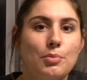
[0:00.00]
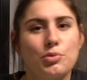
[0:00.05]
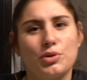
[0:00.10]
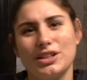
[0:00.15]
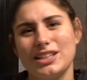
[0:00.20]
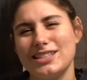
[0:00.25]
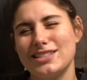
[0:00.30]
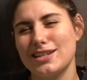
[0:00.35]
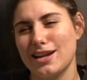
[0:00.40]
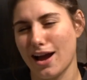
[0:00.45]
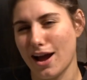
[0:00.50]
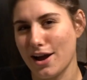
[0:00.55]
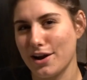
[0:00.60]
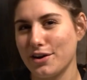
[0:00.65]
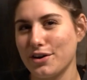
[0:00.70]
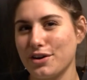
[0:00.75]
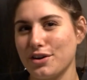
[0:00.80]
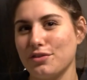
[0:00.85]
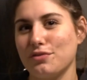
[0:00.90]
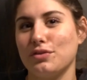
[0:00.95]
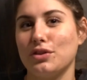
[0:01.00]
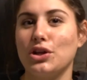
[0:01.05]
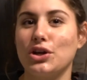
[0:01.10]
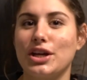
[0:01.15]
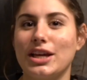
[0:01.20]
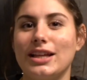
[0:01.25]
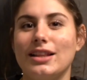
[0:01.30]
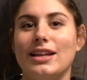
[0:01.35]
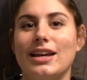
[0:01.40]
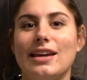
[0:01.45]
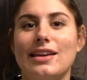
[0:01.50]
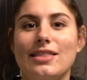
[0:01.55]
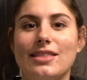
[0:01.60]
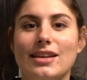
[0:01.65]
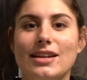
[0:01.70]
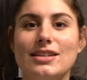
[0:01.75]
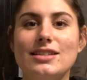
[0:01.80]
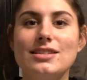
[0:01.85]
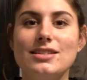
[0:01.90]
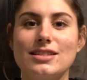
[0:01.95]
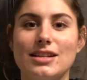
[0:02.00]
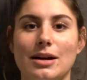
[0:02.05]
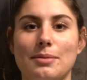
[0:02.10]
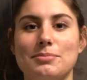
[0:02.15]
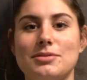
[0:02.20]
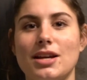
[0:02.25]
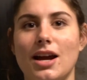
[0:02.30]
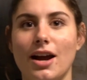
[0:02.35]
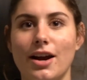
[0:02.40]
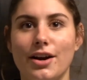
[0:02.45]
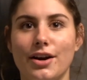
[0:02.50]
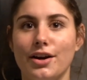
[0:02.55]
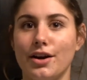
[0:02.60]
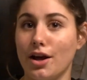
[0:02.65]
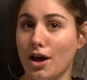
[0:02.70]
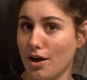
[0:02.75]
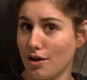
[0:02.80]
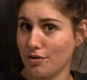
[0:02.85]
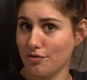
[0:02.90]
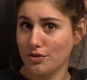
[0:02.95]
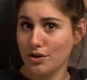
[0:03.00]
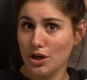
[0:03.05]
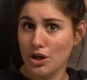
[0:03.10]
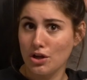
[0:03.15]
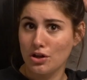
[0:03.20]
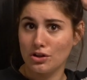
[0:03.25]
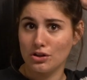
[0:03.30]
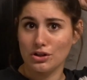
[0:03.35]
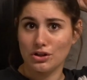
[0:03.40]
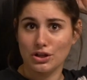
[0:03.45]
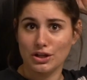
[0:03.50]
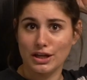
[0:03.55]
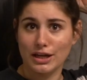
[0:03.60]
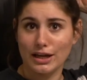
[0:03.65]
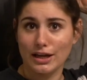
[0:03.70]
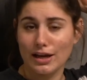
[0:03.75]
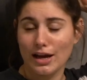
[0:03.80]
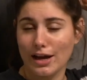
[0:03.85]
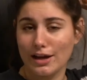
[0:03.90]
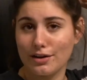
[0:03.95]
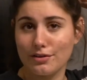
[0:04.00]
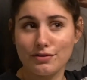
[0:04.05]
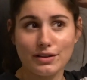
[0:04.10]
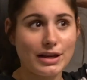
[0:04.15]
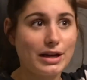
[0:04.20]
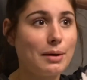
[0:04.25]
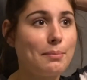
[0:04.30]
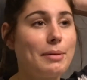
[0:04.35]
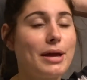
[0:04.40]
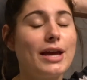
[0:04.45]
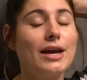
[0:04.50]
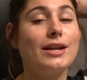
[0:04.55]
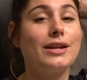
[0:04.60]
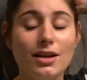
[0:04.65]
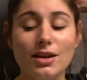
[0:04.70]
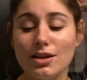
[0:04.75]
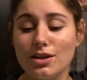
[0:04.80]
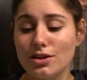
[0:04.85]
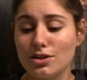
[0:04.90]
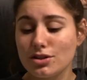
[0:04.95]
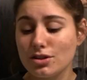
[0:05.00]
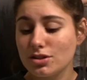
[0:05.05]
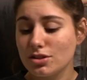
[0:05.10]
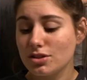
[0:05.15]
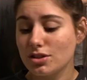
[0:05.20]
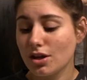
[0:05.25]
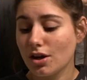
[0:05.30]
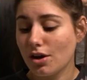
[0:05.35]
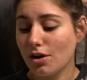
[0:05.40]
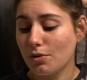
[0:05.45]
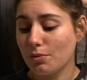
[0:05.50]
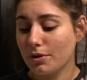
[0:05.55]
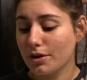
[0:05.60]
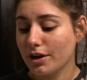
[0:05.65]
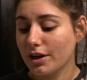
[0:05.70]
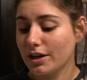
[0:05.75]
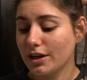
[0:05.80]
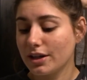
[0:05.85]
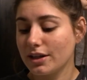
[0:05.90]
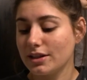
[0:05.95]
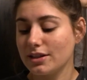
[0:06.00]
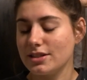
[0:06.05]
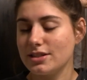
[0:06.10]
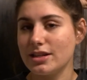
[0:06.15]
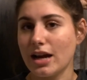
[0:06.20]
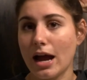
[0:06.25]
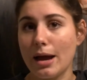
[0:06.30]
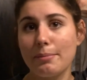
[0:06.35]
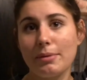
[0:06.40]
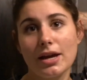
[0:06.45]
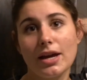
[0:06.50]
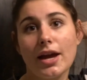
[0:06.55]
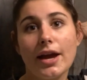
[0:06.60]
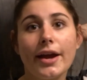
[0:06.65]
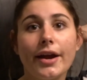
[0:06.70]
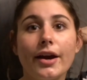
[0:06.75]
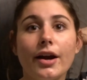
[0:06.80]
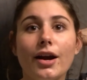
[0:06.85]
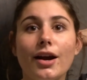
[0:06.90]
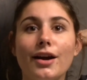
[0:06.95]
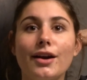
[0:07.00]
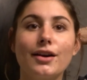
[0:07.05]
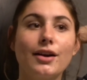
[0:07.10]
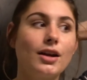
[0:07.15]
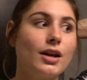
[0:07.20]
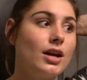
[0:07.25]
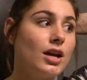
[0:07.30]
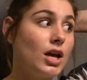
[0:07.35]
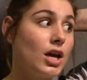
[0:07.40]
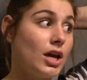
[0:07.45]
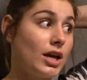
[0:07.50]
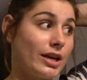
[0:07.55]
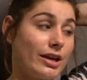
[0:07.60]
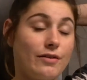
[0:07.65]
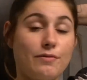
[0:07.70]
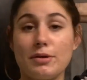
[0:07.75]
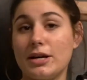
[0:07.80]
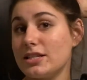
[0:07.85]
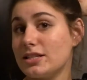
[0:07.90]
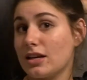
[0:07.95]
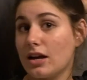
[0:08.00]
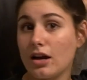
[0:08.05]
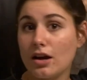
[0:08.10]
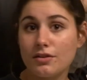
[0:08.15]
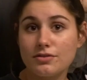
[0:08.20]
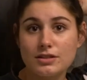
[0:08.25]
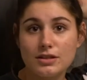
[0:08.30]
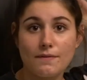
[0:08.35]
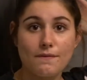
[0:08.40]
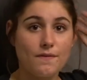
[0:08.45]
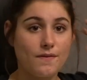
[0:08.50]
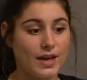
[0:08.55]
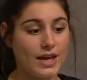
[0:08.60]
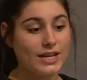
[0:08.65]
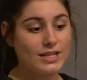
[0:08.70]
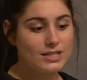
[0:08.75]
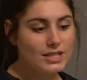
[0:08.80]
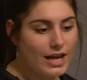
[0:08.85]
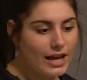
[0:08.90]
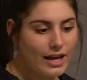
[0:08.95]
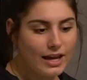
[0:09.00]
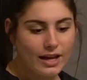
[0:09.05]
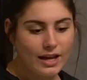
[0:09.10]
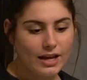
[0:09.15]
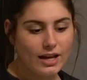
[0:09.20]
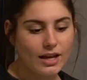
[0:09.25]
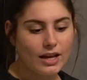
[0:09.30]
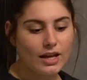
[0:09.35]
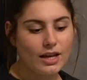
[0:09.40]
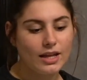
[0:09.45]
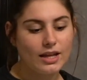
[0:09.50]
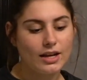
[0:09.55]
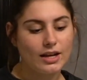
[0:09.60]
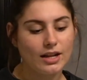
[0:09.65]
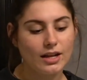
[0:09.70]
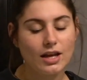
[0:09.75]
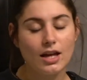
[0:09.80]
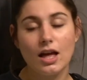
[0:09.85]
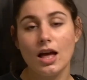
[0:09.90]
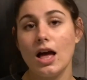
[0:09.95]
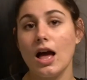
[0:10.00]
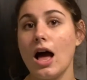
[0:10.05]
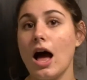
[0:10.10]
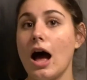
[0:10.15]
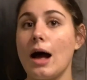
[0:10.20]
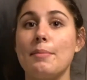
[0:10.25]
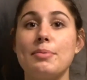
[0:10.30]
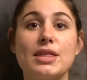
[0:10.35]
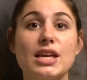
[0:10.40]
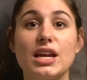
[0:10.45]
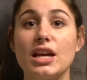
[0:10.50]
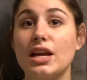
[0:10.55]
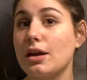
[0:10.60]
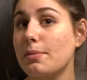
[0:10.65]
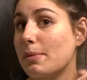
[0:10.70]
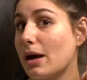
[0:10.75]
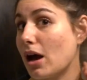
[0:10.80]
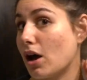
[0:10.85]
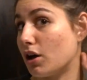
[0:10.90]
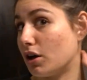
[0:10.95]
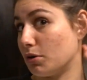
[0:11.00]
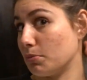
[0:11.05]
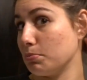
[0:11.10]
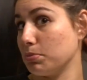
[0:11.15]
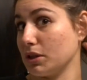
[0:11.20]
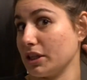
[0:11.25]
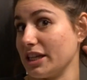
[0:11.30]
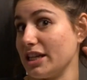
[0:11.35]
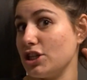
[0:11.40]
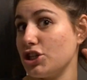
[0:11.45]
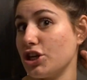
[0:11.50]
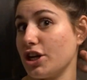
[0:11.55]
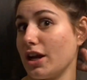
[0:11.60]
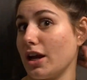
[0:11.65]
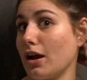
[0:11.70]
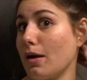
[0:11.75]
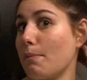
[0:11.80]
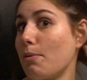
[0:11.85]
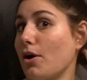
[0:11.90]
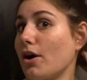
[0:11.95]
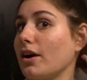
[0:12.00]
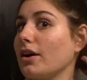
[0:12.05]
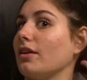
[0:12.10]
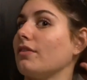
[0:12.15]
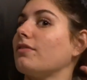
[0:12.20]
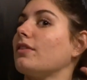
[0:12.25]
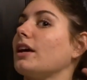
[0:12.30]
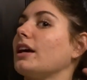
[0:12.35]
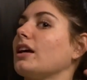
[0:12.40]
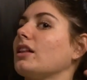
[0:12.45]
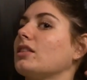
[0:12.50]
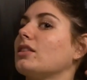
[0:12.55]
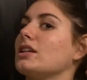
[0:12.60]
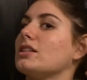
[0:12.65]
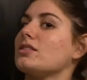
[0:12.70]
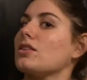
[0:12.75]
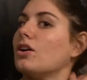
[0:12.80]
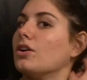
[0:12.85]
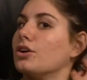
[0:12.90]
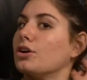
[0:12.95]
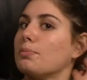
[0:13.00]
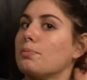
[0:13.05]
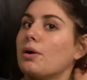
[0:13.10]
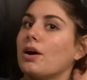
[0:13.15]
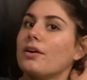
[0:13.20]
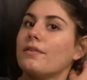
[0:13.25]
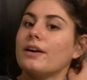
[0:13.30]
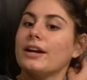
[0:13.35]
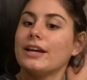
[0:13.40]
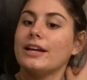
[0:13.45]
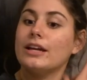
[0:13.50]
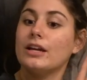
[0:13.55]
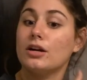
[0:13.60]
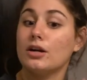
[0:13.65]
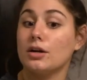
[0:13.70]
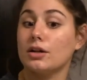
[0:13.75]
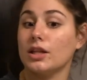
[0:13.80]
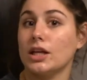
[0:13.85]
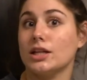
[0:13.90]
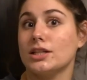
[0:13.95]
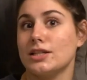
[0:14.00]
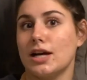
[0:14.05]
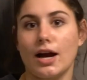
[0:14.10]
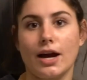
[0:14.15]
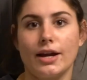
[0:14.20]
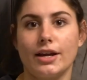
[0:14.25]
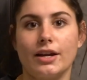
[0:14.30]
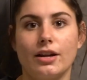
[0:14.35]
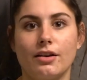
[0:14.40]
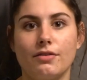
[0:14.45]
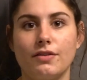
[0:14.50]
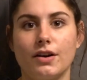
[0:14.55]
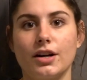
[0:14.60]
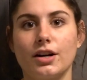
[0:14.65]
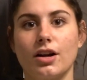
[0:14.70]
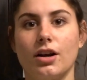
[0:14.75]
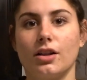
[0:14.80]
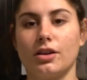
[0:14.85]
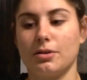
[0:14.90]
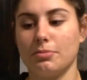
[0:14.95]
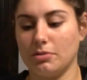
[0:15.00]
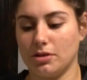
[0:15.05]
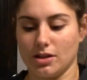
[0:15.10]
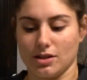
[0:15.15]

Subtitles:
I'm really tired of looking like this and I'm tired of looking kind of like a man. So we're gonna dye my hair, give myself some fake tan. I'm thinking about bleaching a part of like this under part right here and like dyeing it a fun color